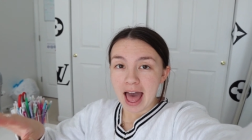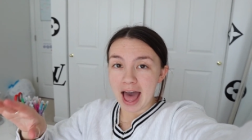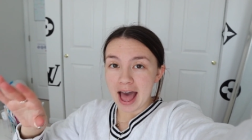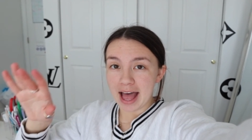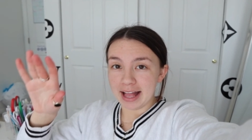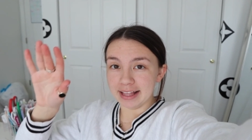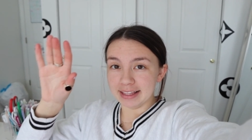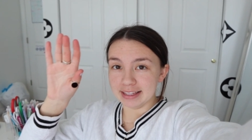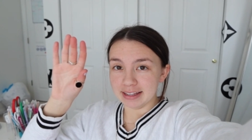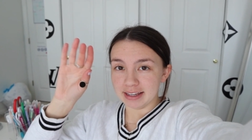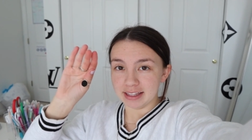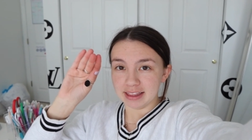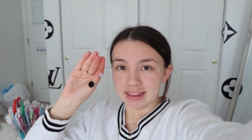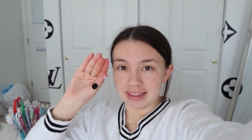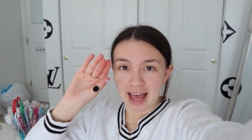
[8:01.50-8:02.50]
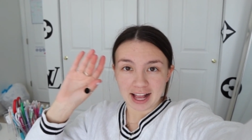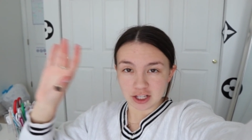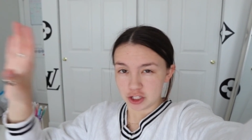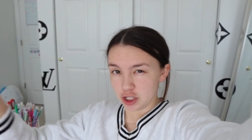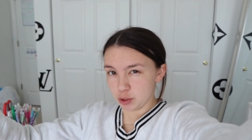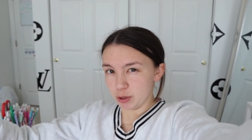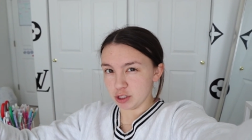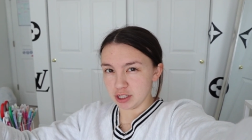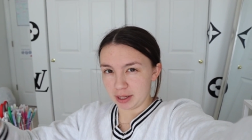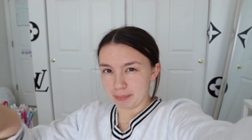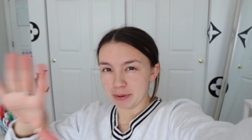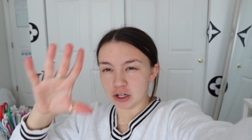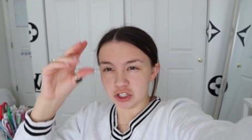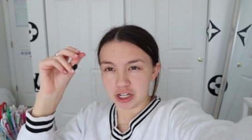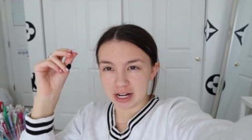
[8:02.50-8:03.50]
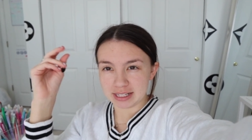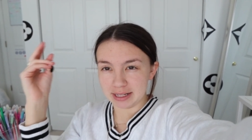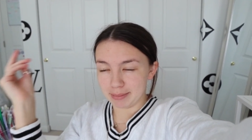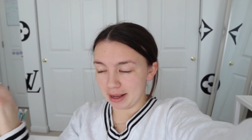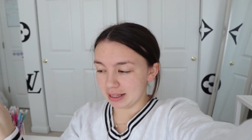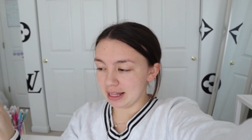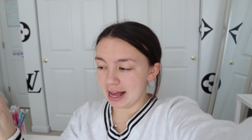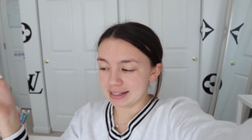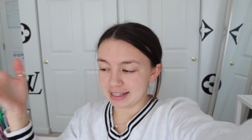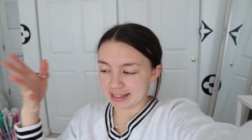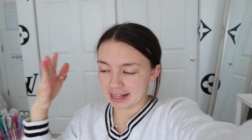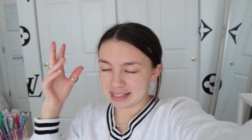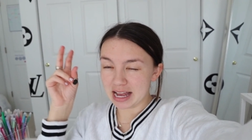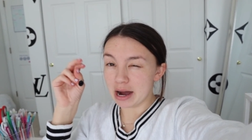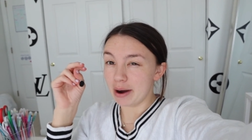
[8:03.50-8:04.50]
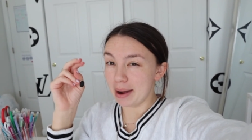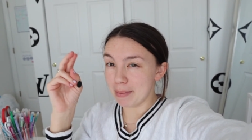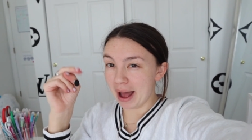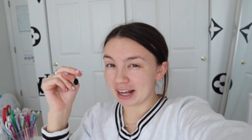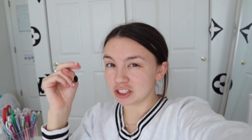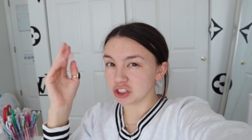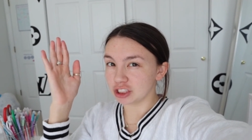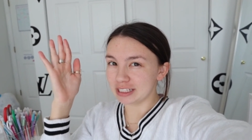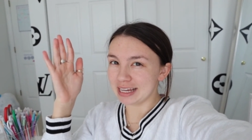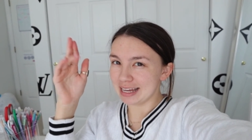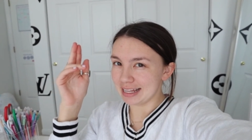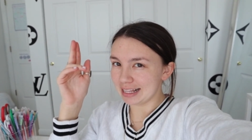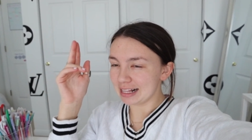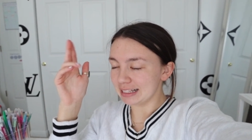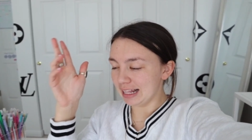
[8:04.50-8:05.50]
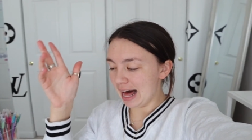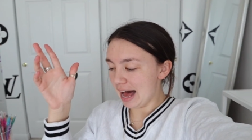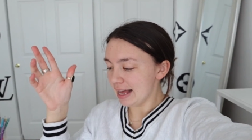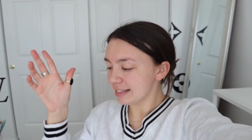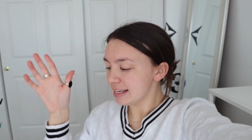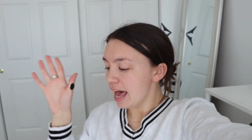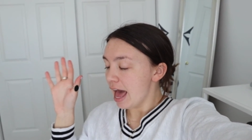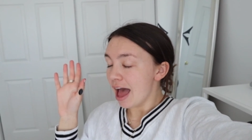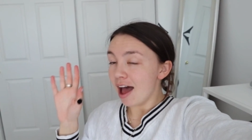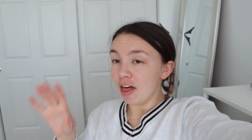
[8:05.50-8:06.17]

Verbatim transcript: and that's just what's like projecting my class. Like that's how I'm actually in class.